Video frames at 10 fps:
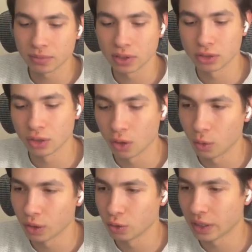
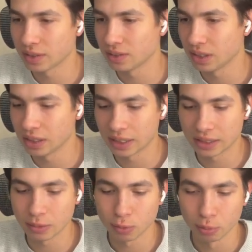so you can see that
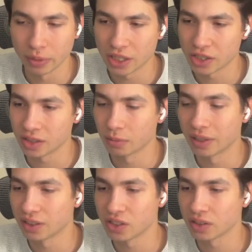the
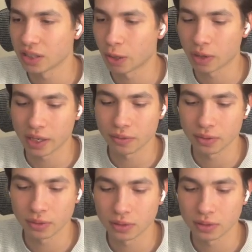messages arrive.